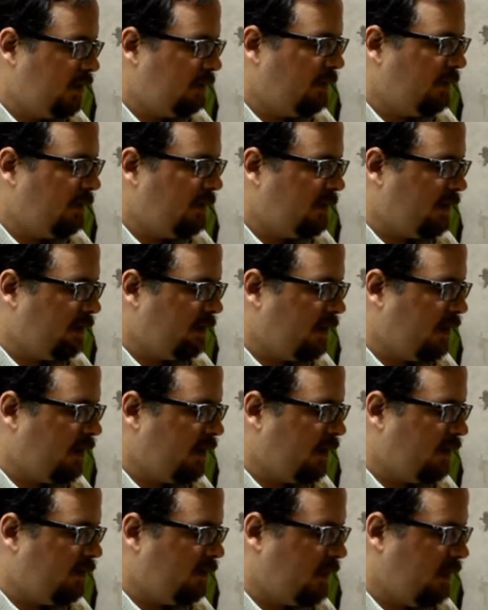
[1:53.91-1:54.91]
People on the
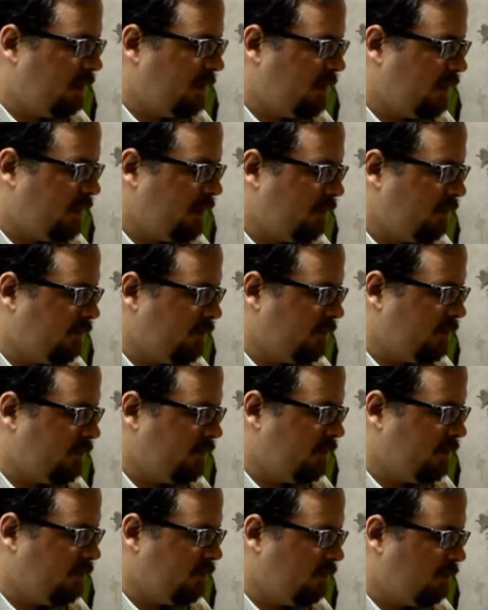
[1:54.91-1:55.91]
blog, I don't know how many different
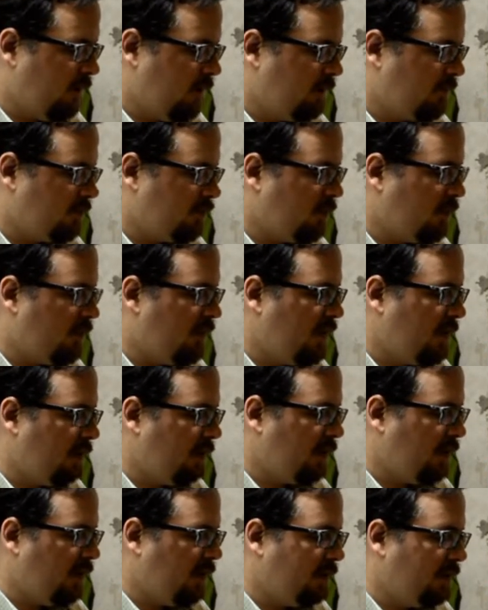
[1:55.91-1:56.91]
writers are on that
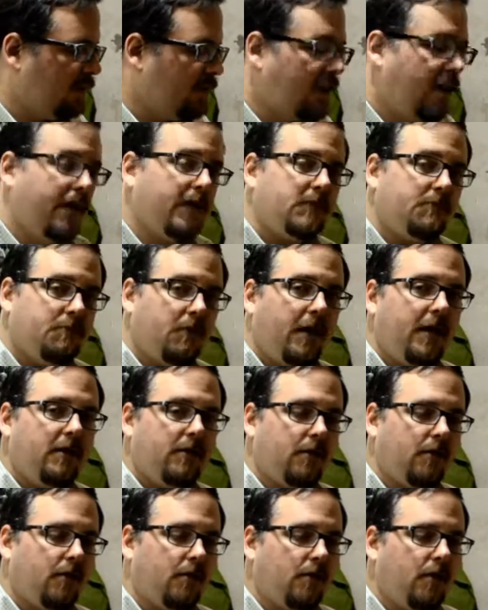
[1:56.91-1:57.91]
blog, but they
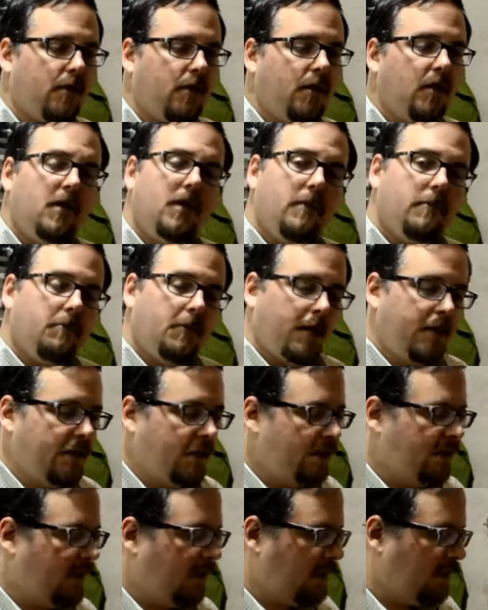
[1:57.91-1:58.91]
explain their
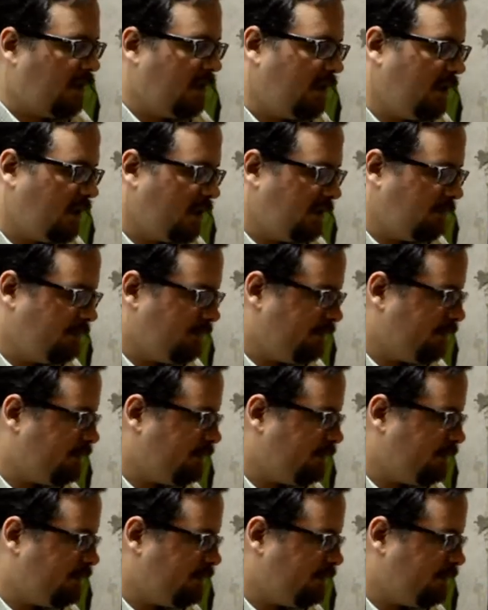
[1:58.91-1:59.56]
blending technique.